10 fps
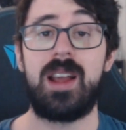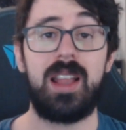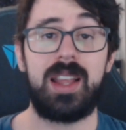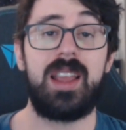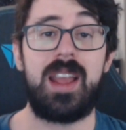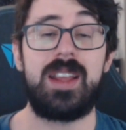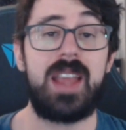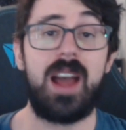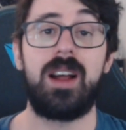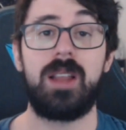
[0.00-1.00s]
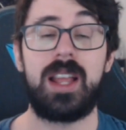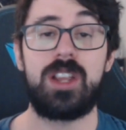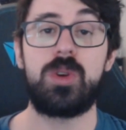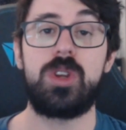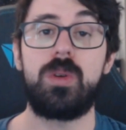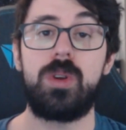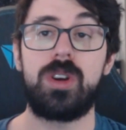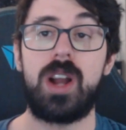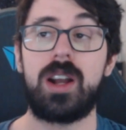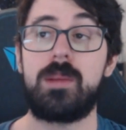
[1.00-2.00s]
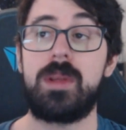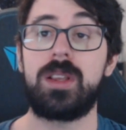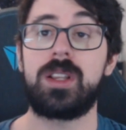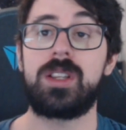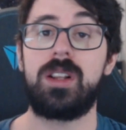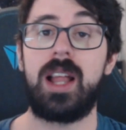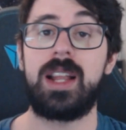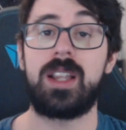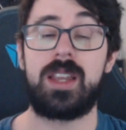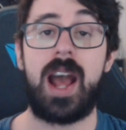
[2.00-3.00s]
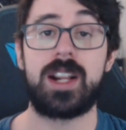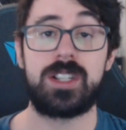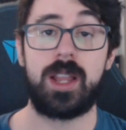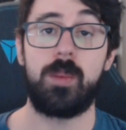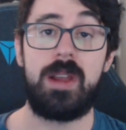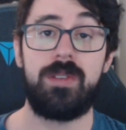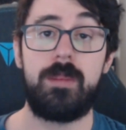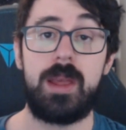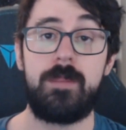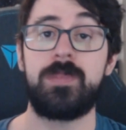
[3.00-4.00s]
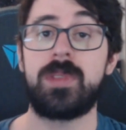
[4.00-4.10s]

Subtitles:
Like, like you're not going to be able to like detach that away from him.